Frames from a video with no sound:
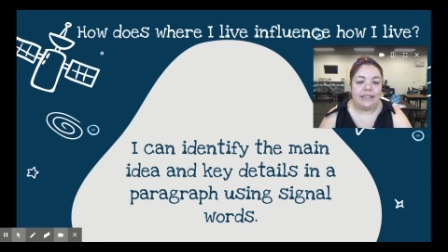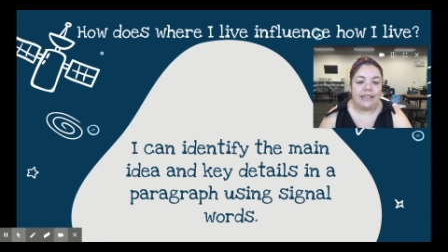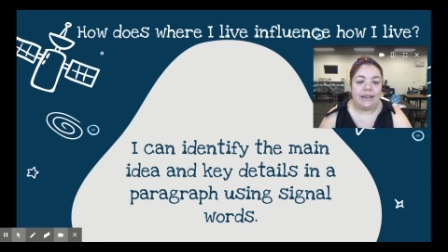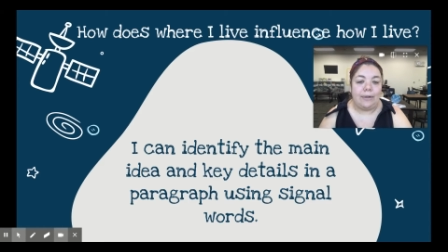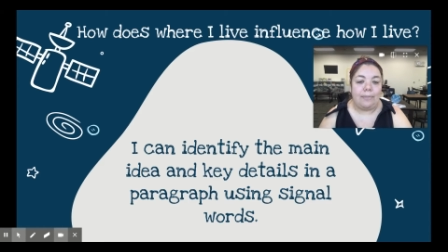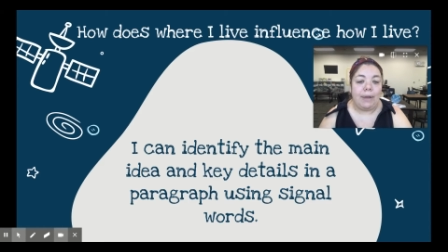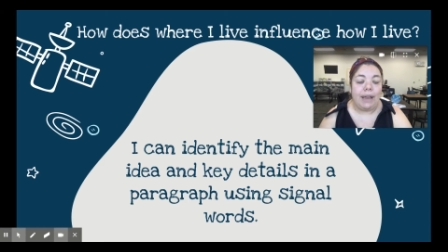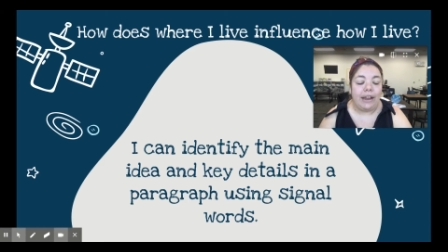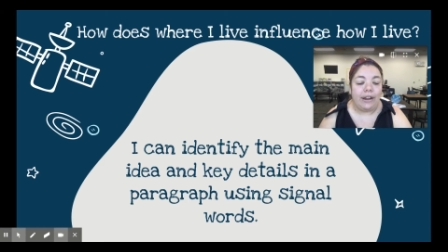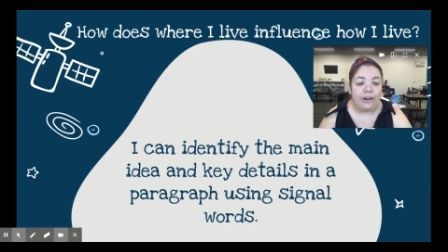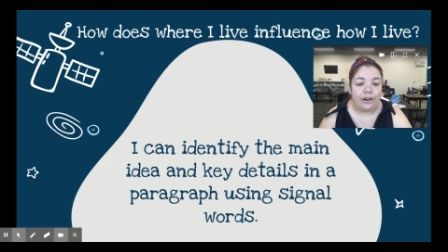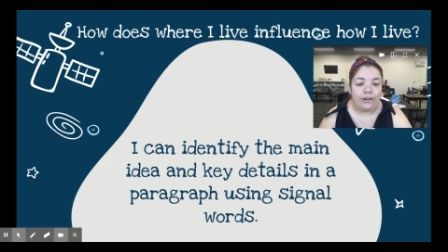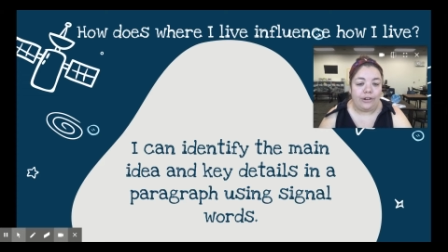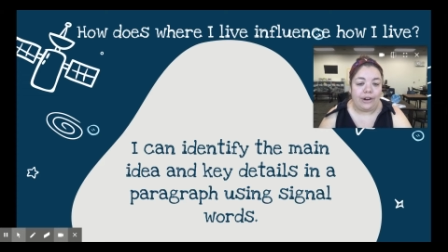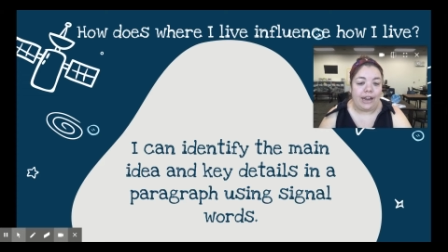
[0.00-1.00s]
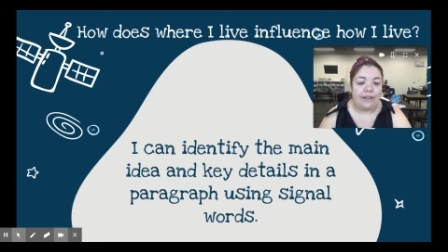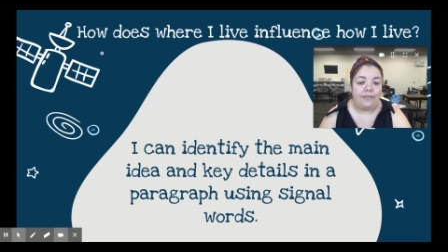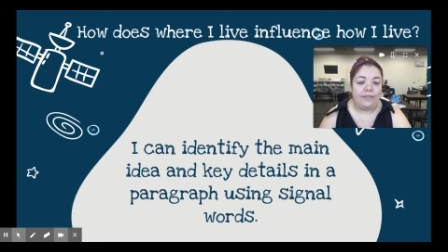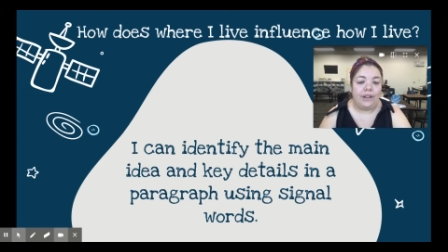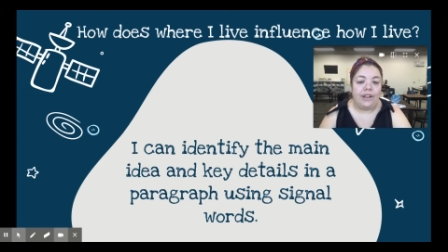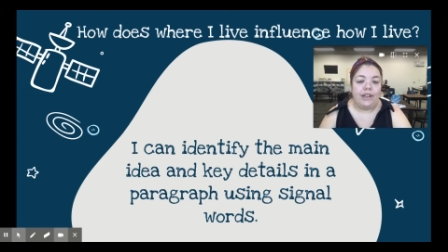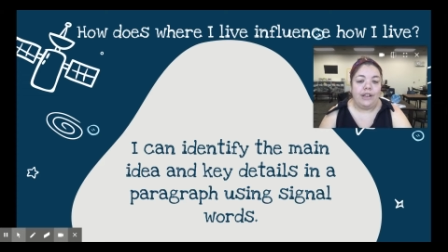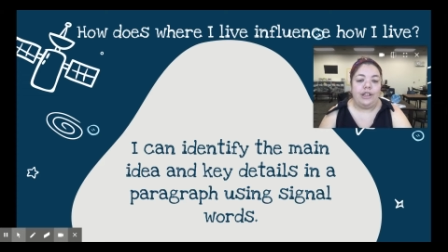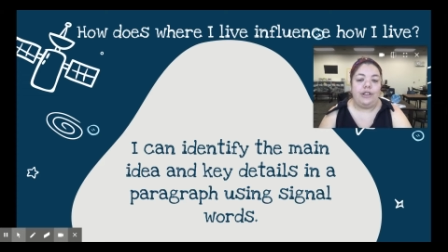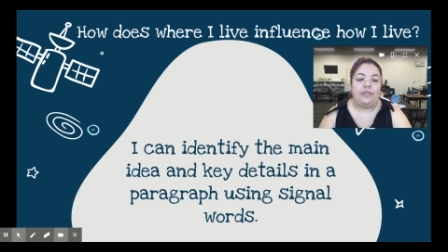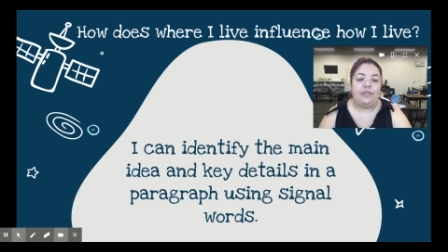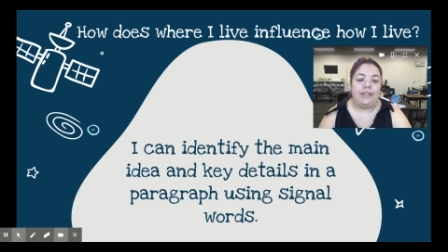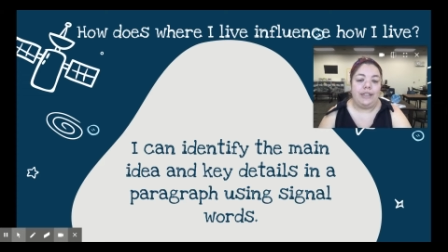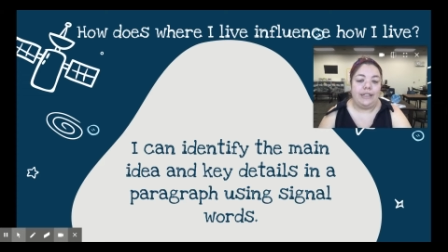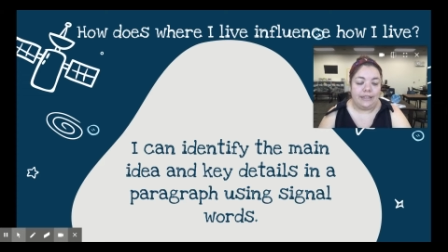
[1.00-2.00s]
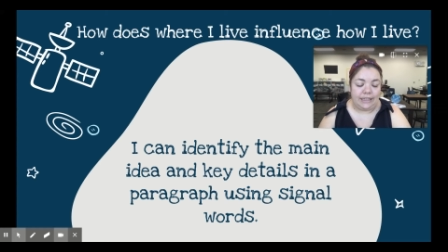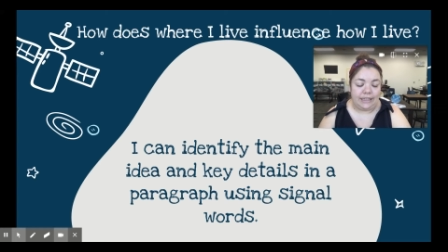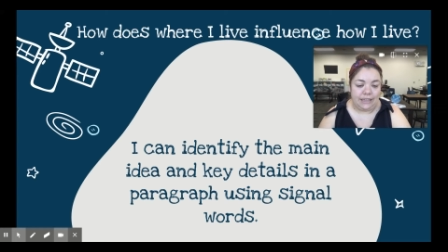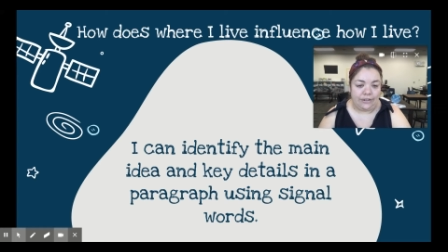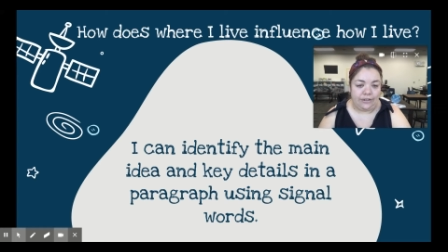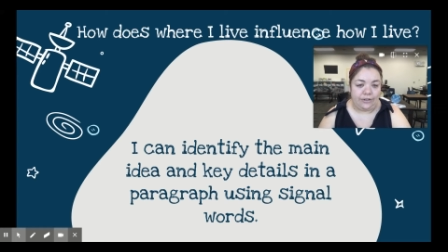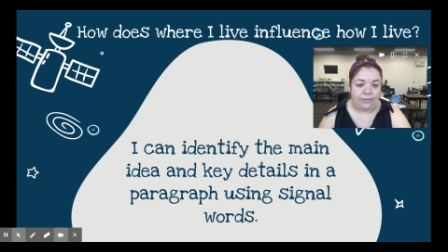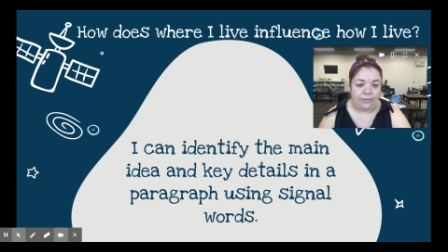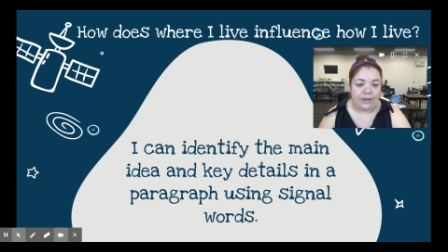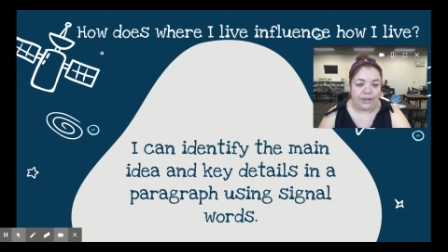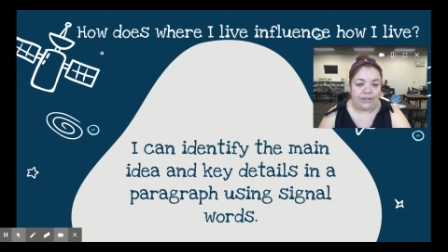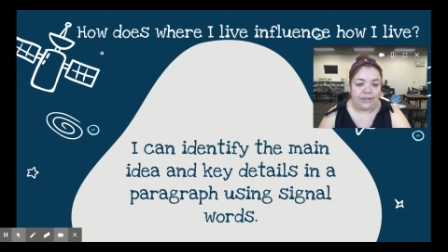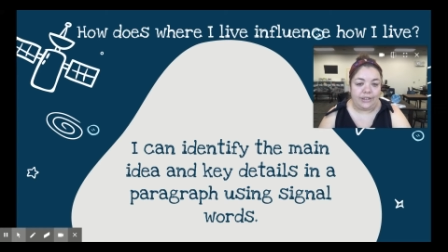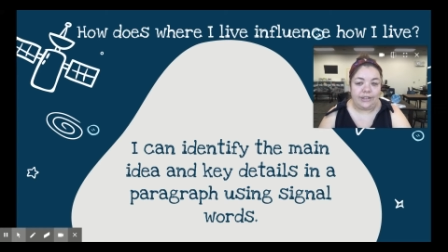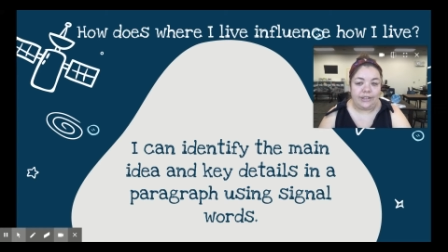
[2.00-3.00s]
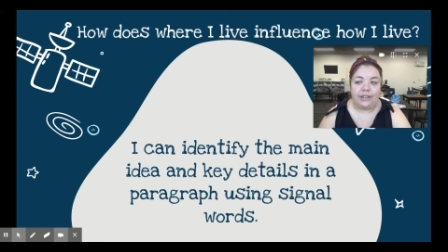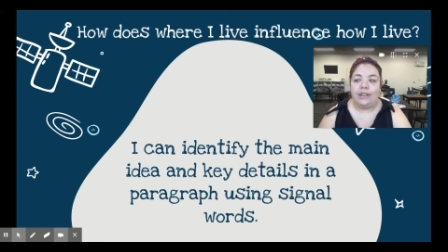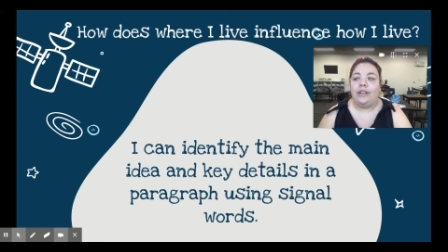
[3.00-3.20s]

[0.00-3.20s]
in a paragraph using signal words.